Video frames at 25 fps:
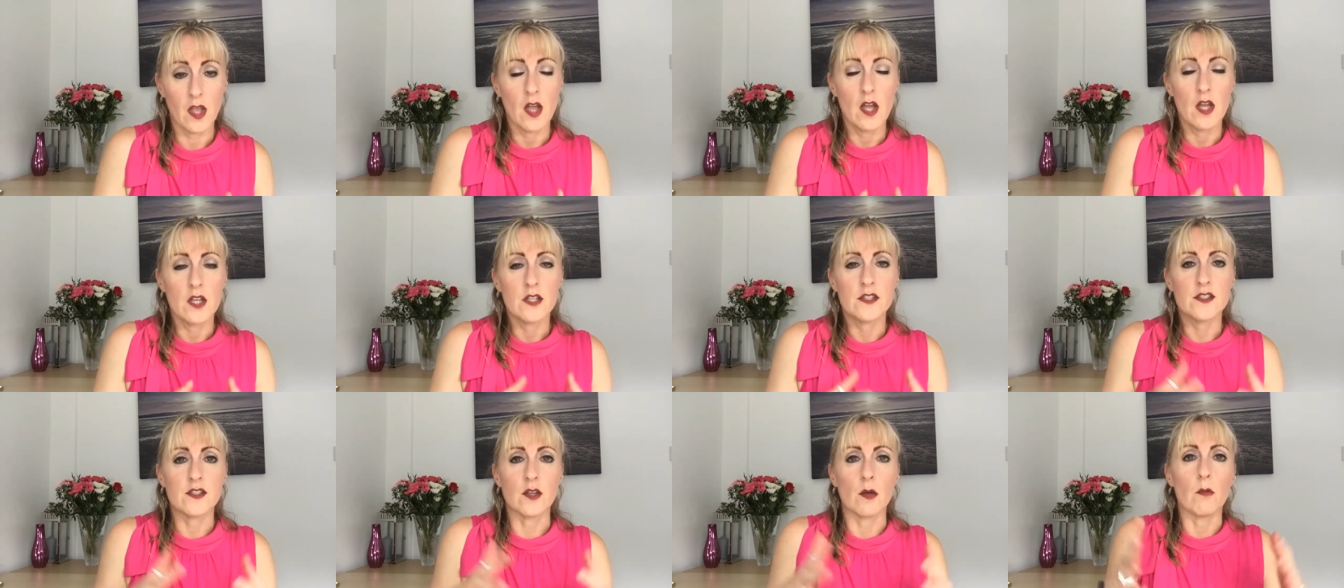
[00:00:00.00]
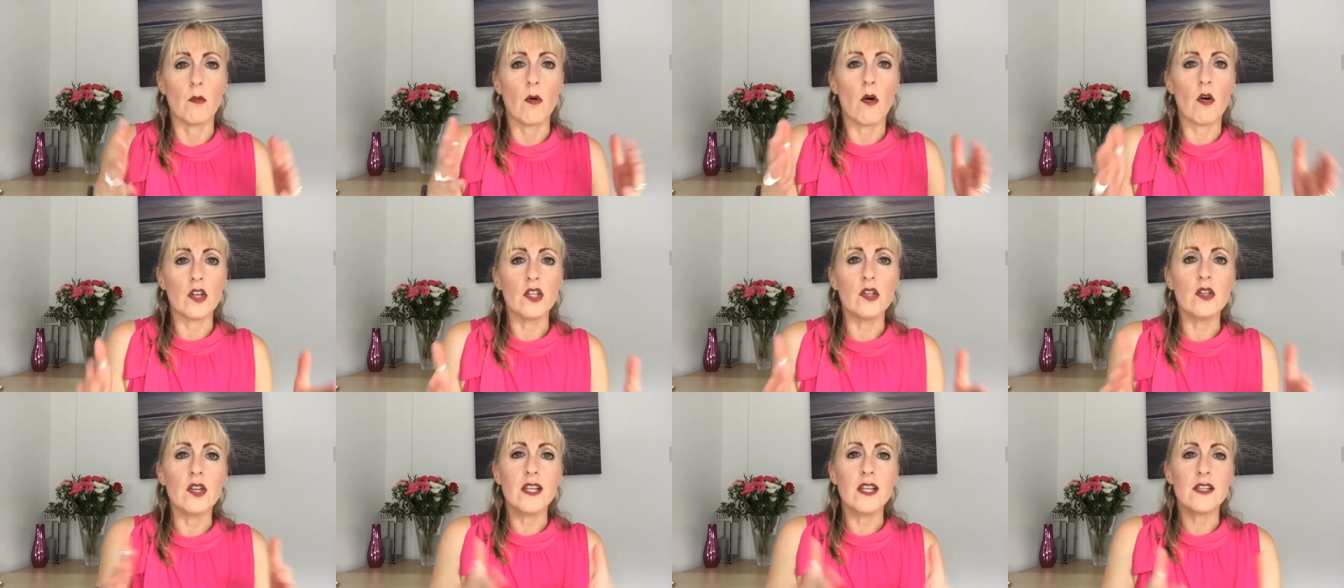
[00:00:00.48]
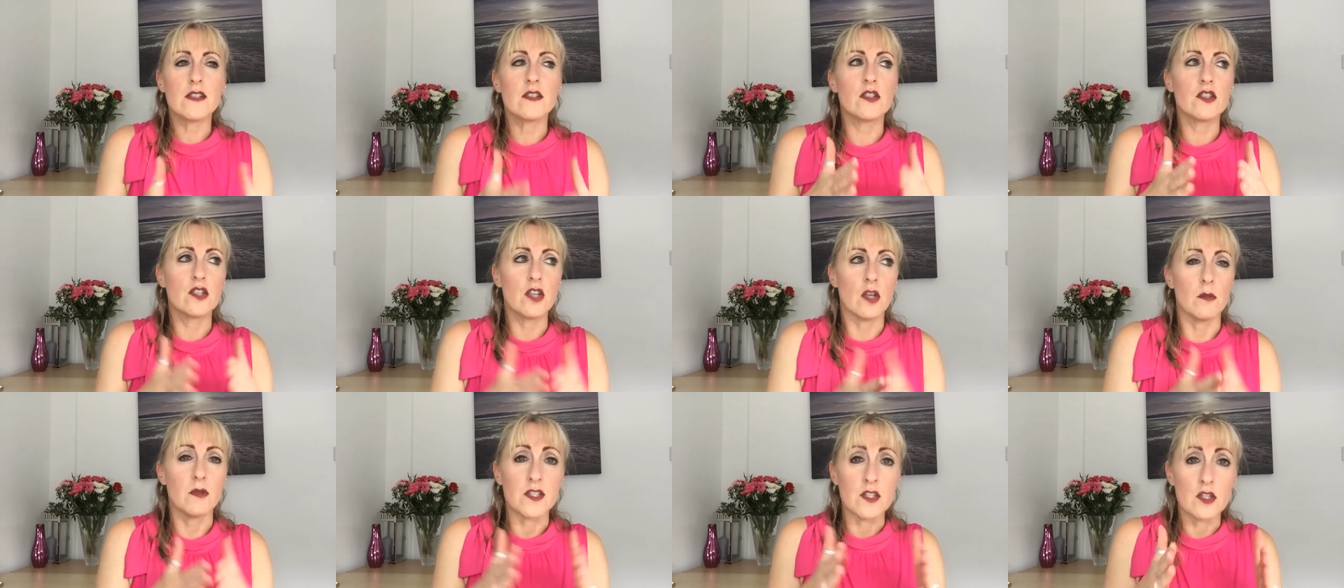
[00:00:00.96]
So what you need to
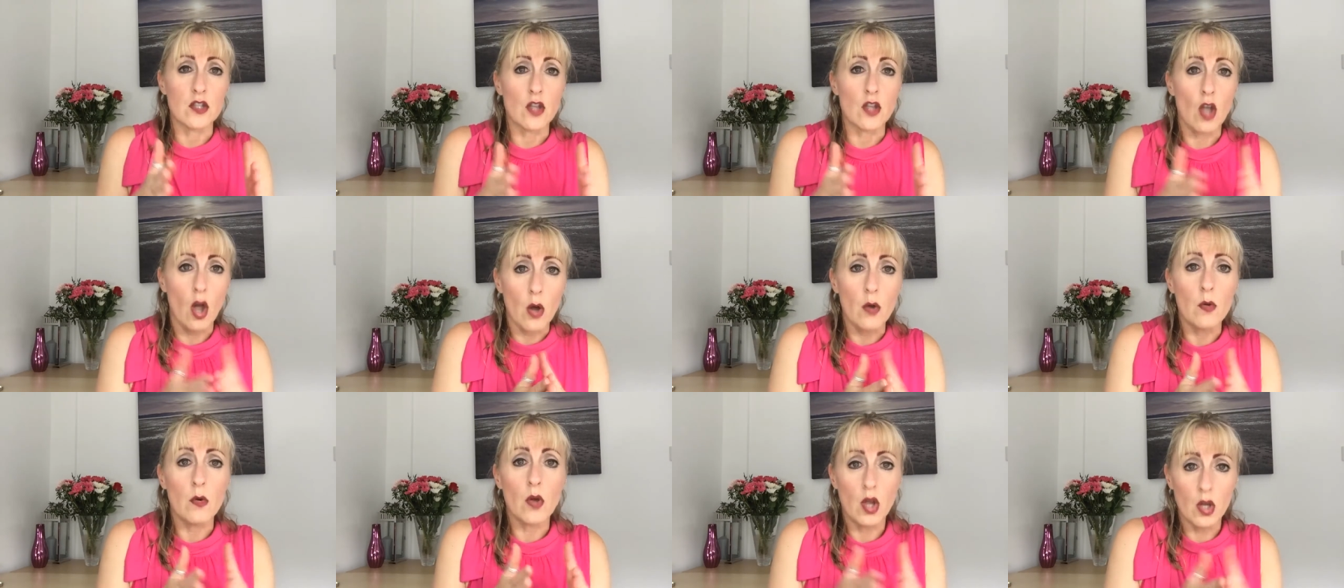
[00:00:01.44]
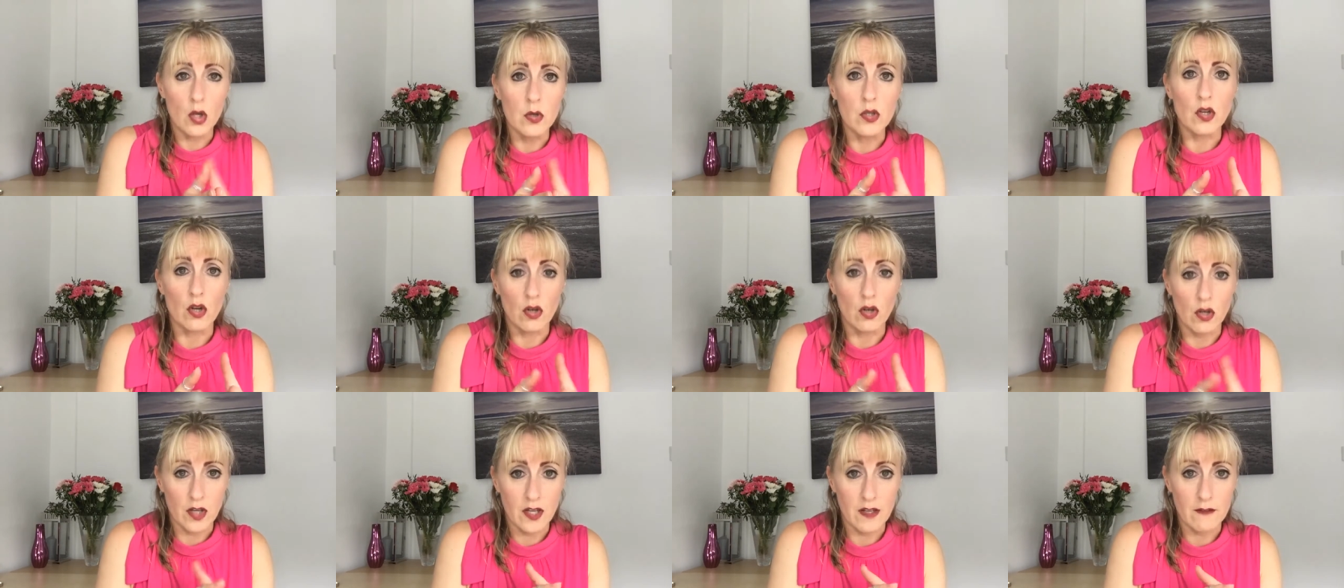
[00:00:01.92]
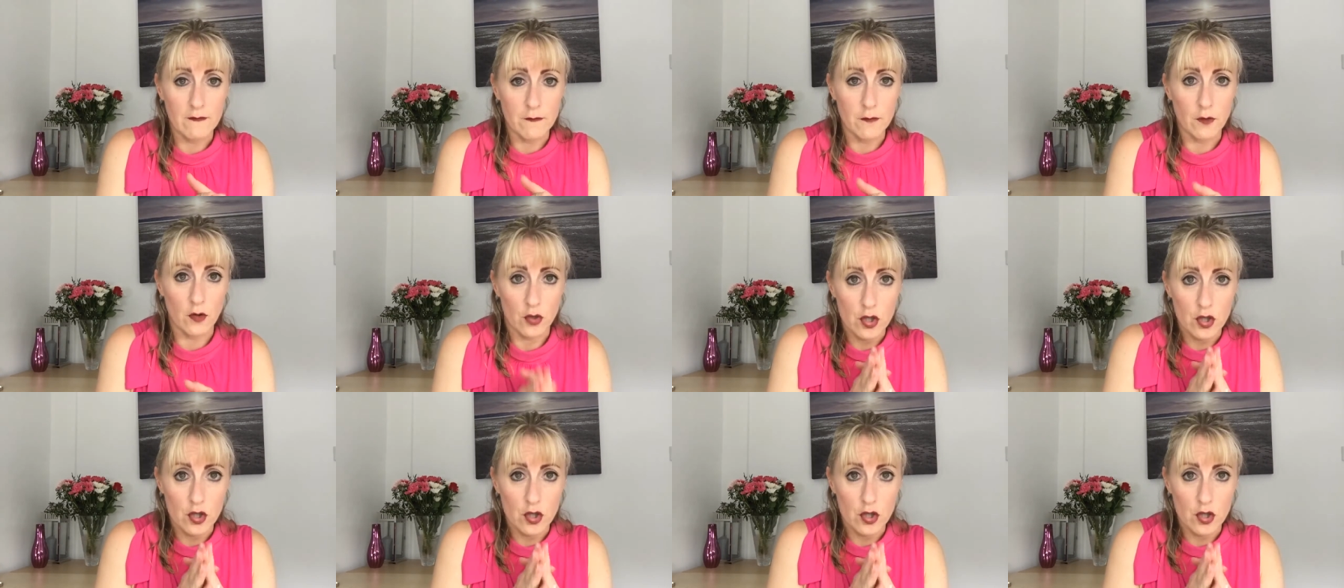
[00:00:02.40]
do is know who you're looking for,